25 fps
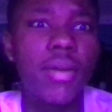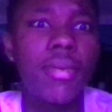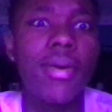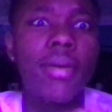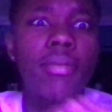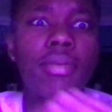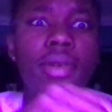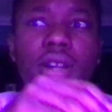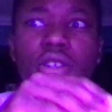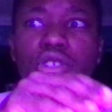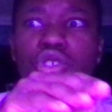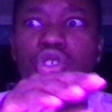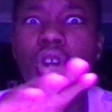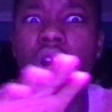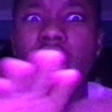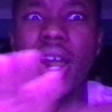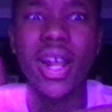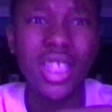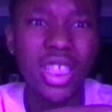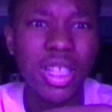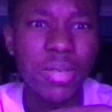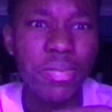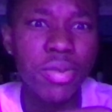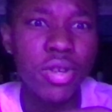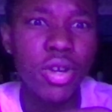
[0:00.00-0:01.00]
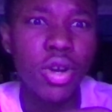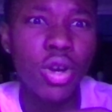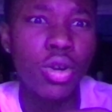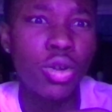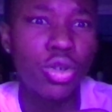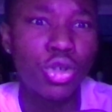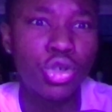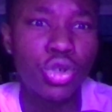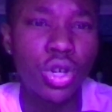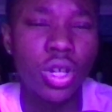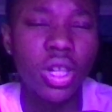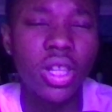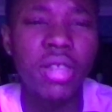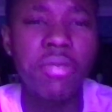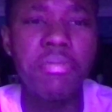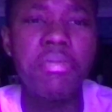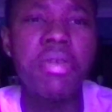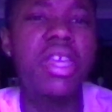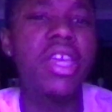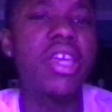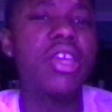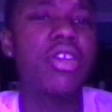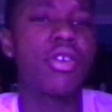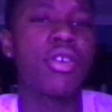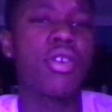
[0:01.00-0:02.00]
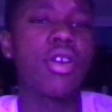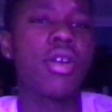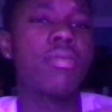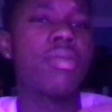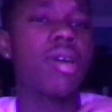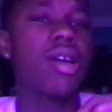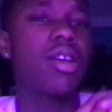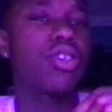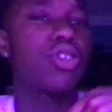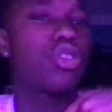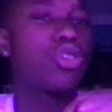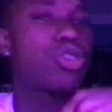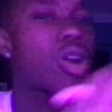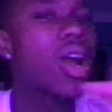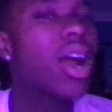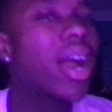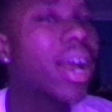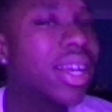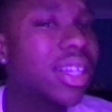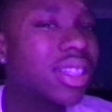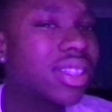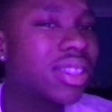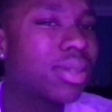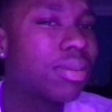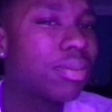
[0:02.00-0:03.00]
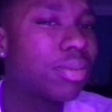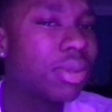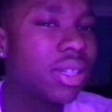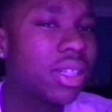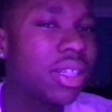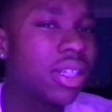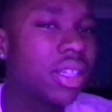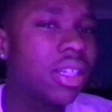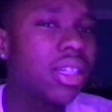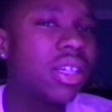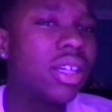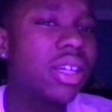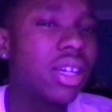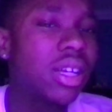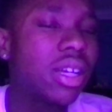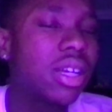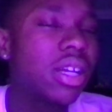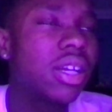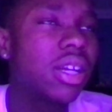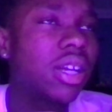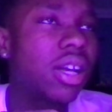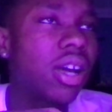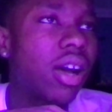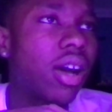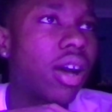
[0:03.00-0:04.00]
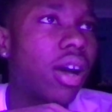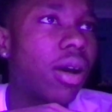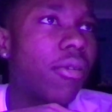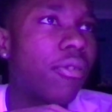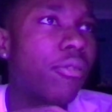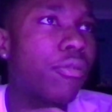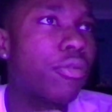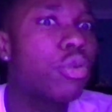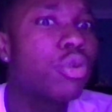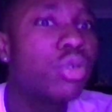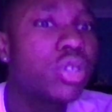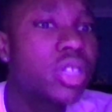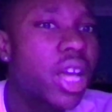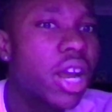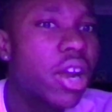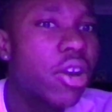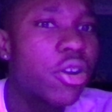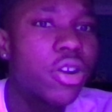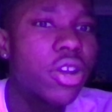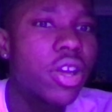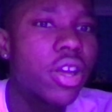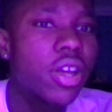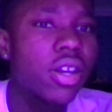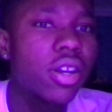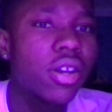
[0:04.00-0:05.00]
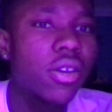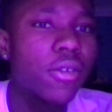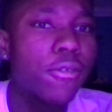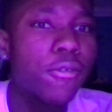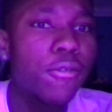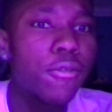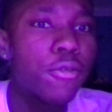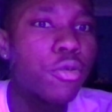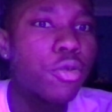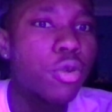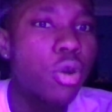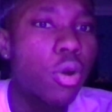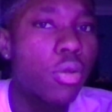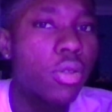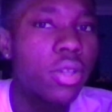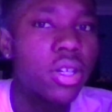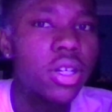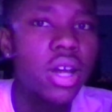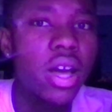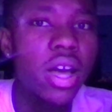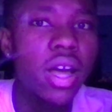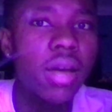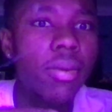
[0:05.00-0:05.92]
I'm not trying to be a strictly meat eater. I'm not trying to be a fruitarian, a fruit only diet.